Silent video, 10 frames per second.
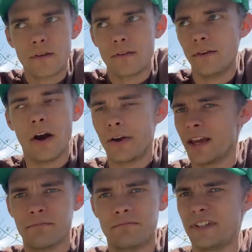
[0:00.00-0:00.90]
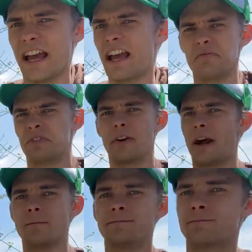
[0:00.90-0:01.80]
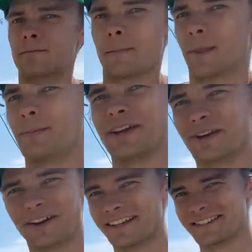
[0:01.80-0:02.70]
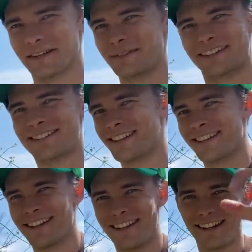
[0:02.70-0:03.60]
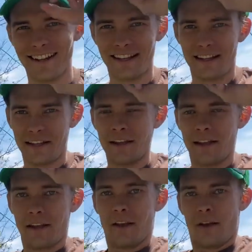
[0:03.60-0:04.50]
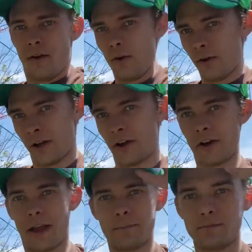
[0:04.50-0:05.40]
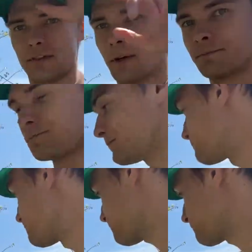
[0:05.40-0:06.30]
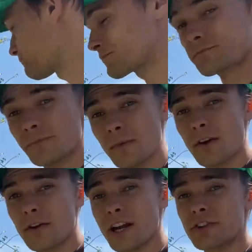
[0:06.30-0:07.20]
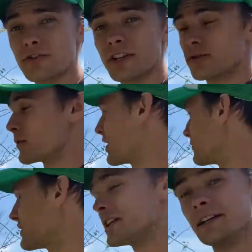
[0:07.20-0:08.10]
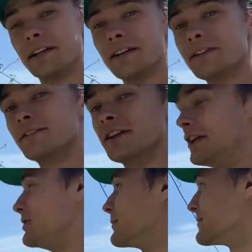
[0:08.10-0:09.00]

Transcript: No, yeah, you're right. I'm being crazy. I'm just... Whew. Okay, so our next tree is right over here. You can